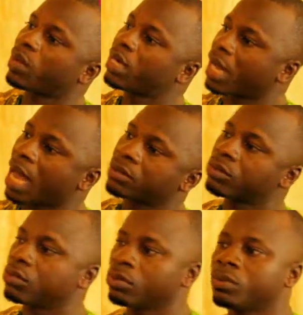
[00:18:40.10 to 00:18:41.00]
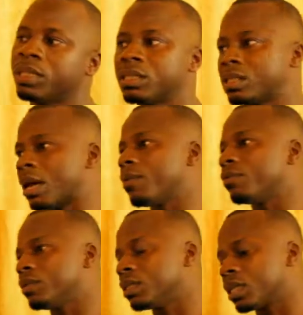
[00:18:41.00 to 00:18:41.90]
when it has to do with some
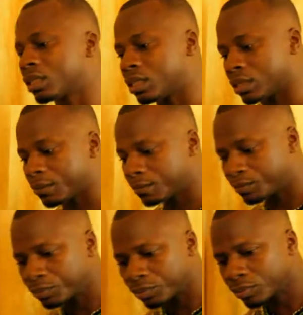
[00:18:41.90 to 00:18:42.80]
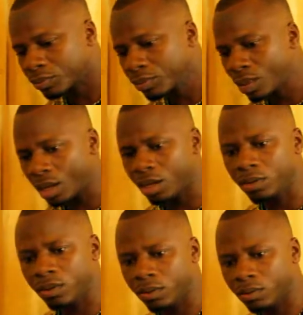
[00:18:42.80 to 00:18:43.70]
of these cases.
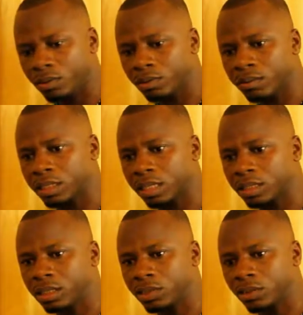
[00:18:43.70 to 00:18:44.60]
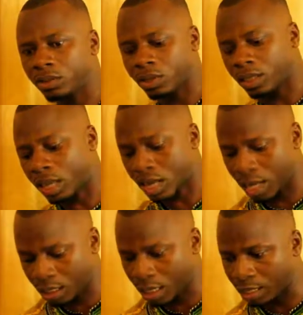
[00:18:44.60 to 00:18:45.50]
You know, Mr. Kizito, Joy,
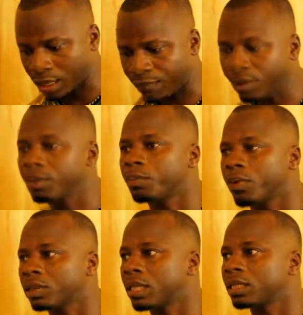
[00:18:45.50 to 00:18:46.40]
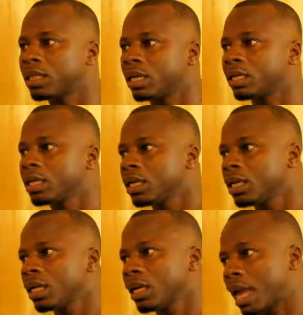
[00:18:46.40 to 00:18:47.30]
there's a very important thing.
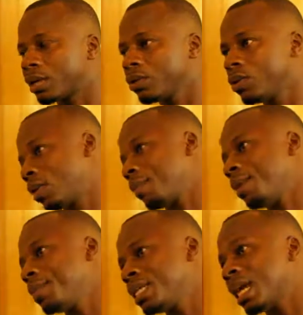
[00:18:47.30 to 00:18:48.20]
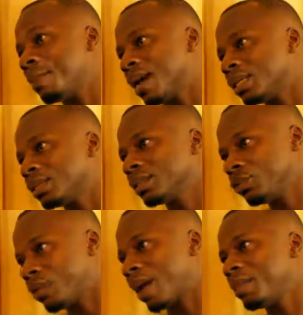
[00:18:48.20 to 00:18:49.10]
Like, you know, I'm a media man,
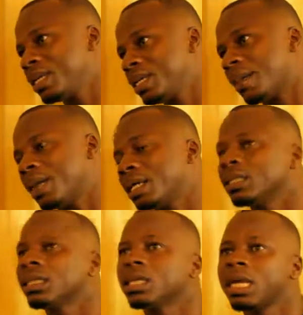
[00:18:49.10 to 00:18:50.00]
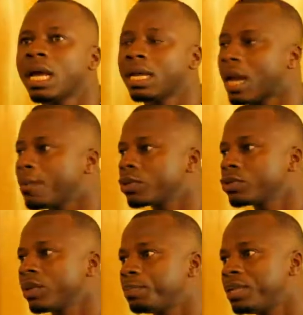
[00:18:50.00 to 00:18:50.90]
you are a media man, and I'm
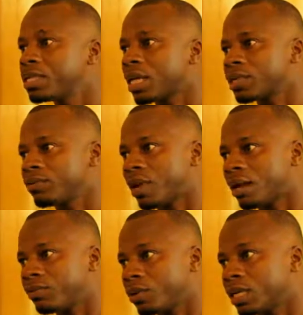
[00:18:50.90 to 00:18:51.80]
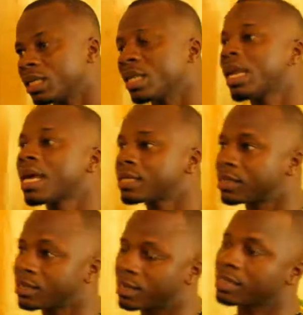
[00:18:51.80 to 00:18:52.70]
also a peace advocate, and at
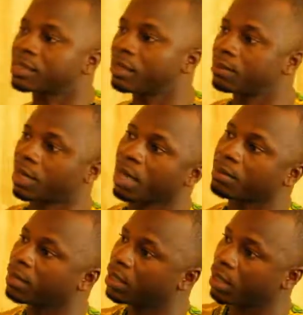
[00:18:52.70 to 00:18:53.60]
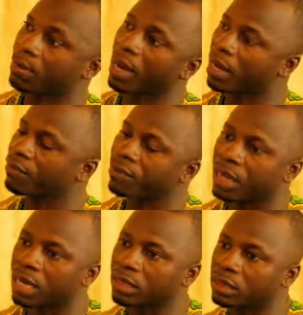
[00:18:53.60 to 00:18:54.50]
the same time, a
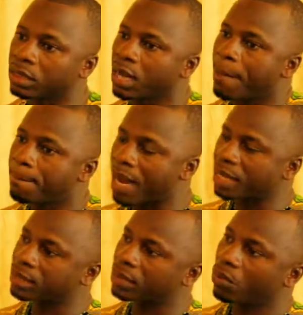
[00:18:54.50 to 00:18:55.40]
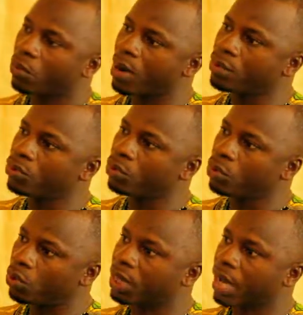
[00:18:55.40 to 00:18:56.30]
Pan-Africanist. But when you
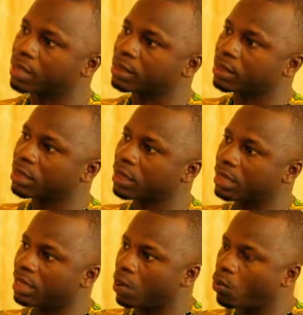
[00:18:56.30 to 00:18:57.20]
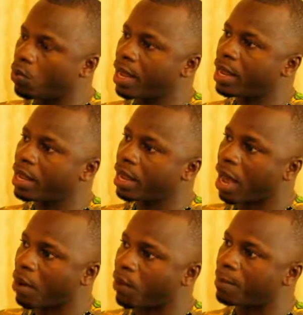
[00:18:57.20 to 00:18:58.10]
look at the
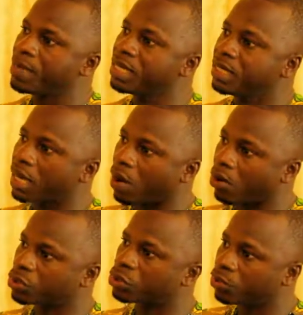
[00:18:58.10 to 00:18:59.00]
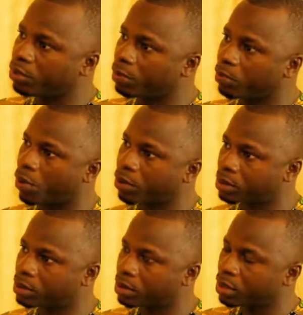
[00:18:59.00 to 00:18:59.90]
way our media also
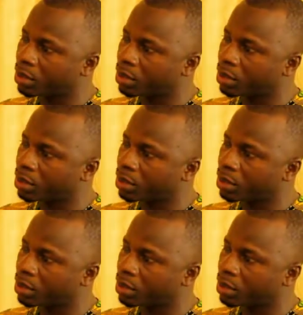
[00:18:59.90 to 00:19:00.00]
reports